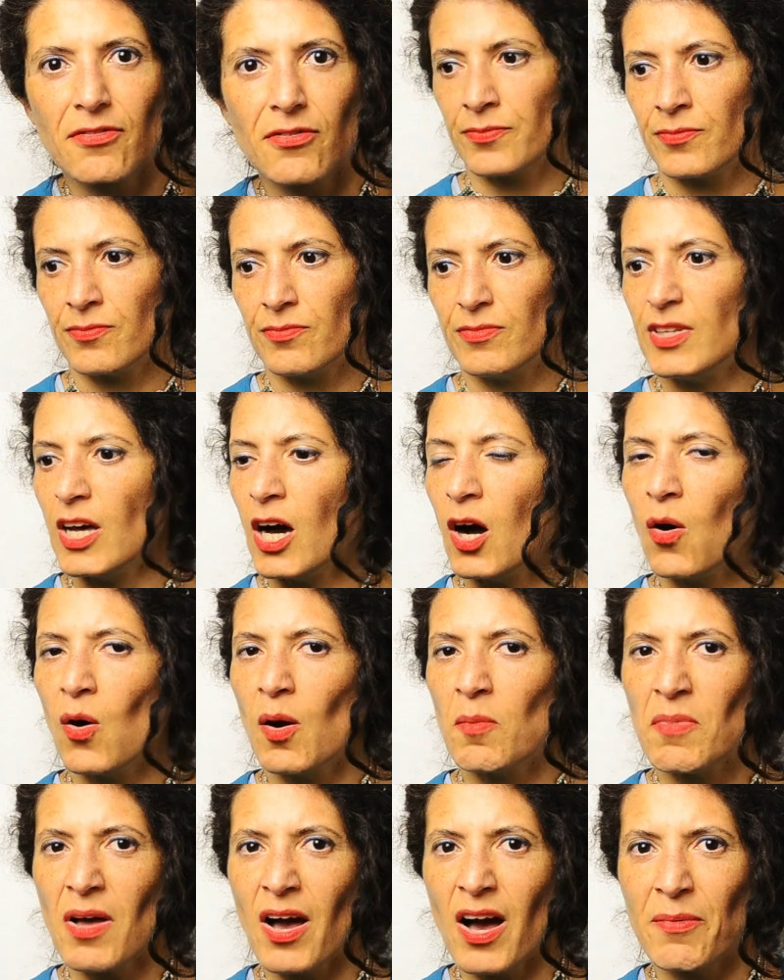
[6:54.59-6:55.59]
Now
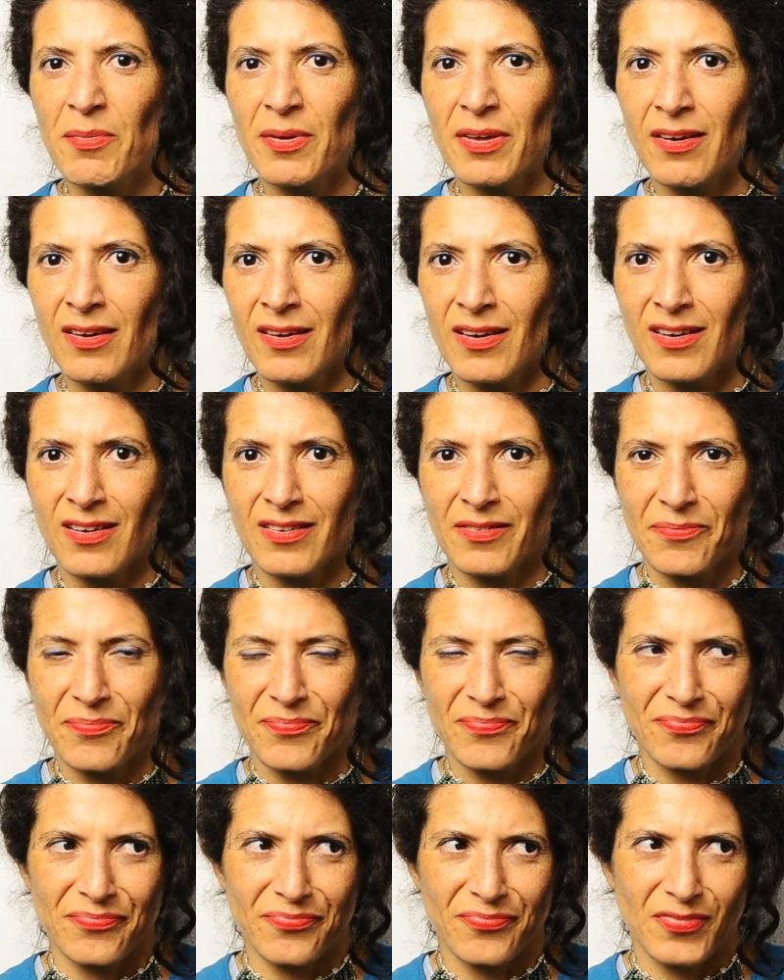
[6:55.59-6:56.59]
I'm having
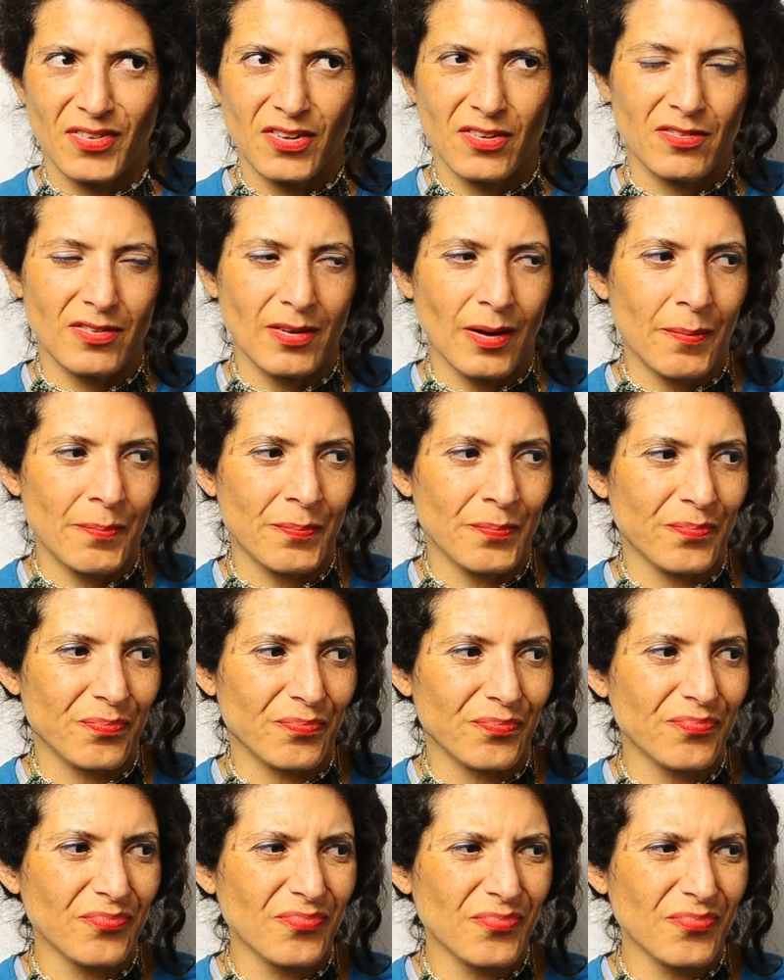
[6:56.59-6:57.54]
some